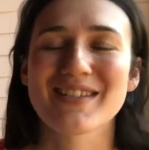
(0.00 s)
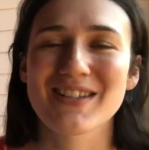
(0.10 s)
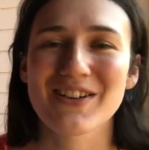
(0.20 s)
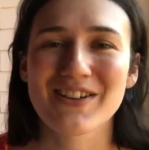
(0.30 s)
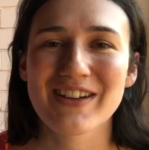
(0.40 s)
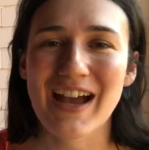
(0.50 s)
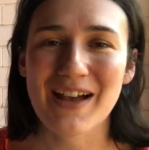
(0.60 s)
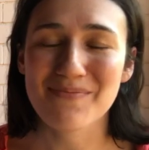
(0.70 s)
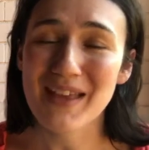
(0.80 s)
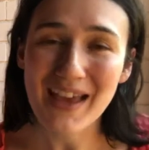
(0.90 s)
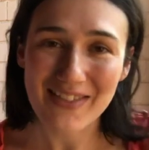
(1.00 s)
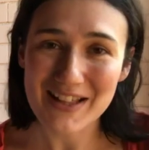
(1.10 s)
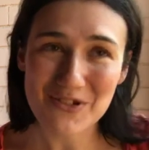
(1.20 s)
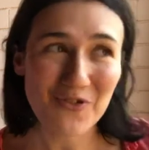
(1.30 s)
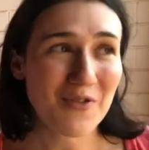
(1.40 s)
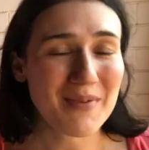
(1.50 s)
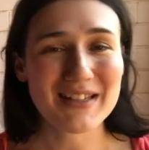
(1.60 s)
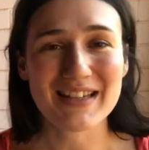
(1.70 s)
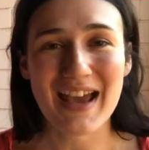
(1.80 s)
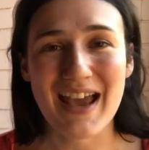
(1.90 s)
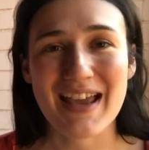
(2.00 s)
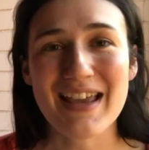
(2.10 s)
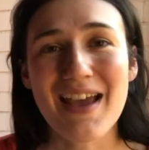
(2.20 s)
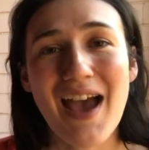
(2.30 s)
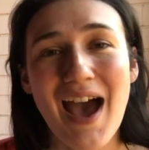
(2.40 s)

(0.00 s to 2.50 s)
So yeah, that's all from me today.